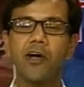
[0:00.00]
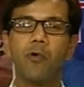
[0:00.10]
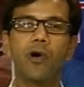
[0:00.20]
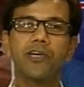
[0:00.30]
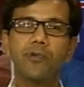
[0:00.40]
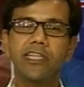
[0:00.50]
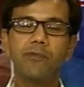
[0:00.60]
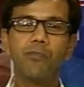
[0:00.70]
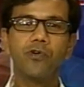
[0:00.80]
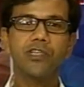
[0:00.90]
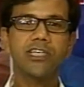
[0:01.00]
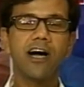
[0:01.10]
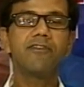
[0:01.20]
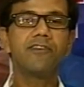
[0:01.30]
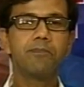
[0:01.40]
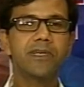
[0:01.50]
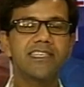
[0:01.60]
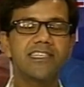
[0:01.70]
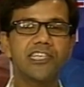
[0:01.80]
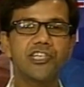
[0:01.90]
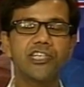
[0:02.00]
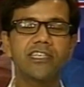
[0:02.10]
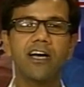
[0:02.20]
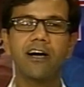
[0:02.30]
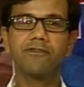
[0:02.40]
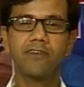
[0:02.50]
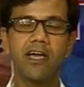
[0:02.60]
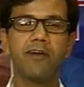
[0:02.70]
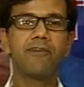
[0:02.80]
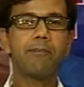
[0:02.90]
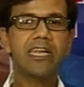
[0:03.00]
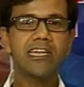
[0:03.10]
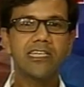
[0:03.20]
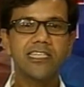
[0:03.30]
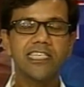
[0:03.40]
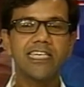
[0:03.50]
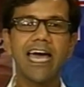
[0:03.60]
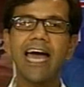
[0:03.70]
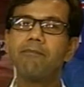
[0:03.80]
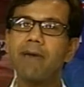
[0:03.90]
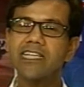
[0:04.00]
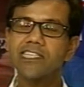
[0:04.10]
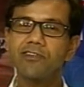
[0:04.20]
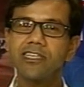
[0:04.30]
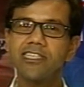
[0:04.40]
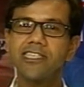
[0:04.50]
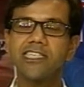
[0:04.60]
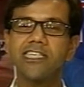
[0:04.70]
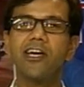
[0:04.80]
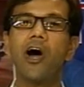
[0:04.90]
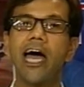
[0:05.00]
what were the modes of representation of femininity and masculinity,